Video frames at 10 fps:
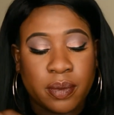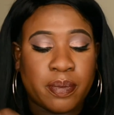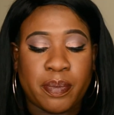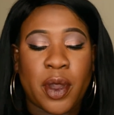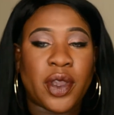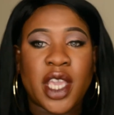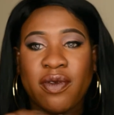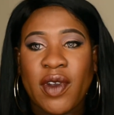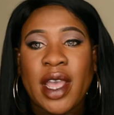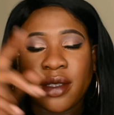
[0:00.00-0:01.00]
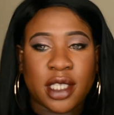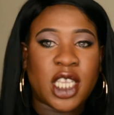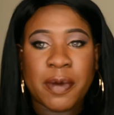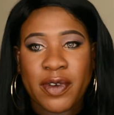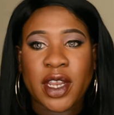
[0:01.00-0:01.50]
poke it round and
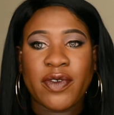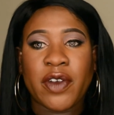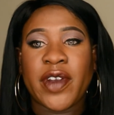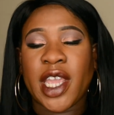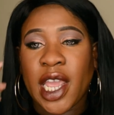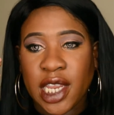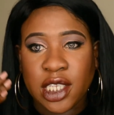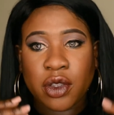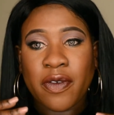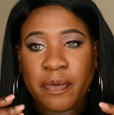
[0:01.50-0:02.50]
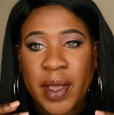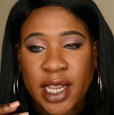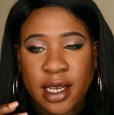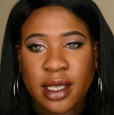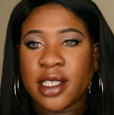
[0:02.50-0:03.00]
tip it round the right way and it's not
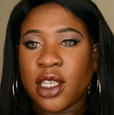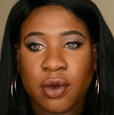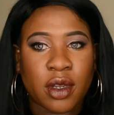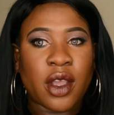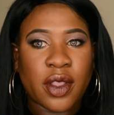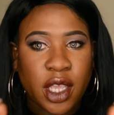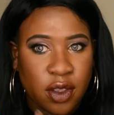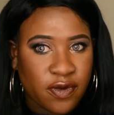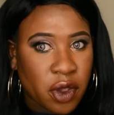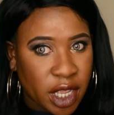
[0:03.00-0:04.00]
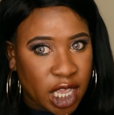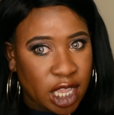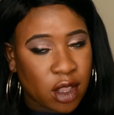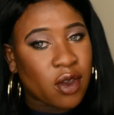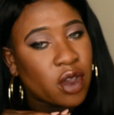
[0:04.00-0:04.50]
painless, then you'll know that you've got it
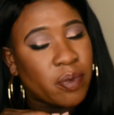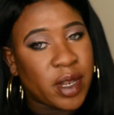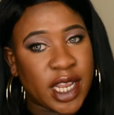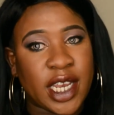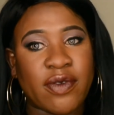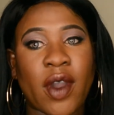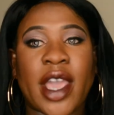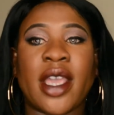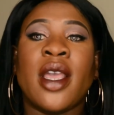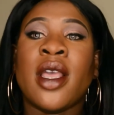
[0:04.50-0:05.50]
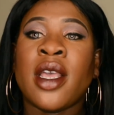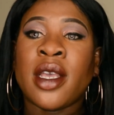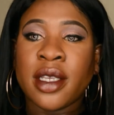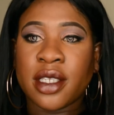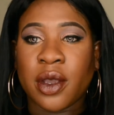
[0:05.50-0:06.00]
in completely right.
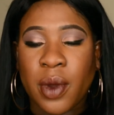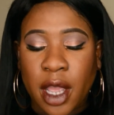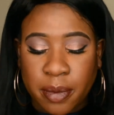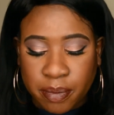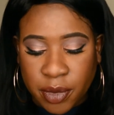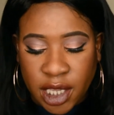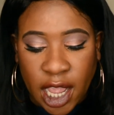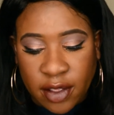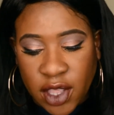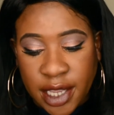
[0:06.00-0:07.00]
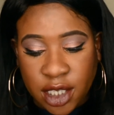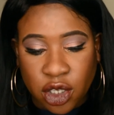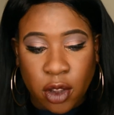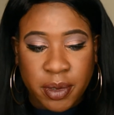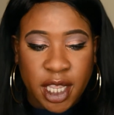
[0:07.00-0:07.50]
So yeah, that's the
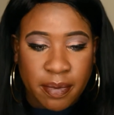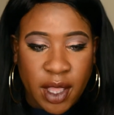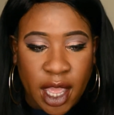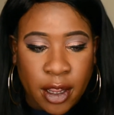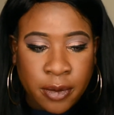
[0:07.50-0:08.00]
top tip there.